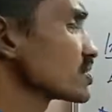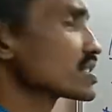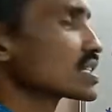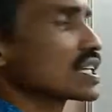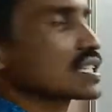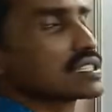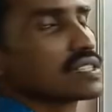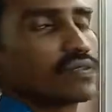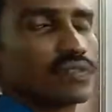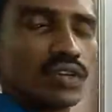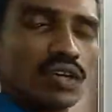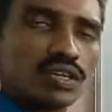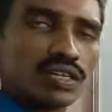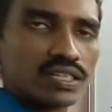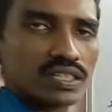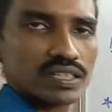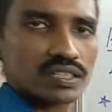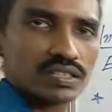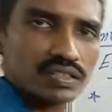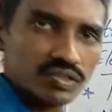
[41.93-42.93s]
charge we
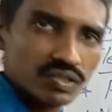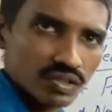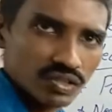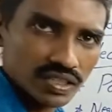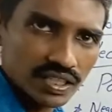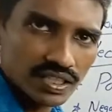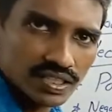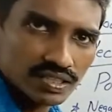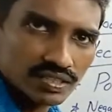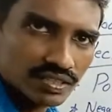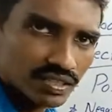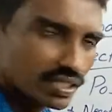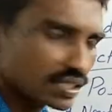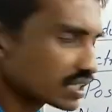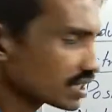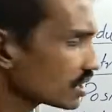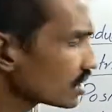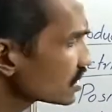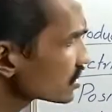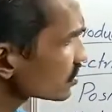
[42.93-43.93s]
already know that.
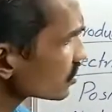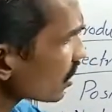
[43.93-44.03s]
So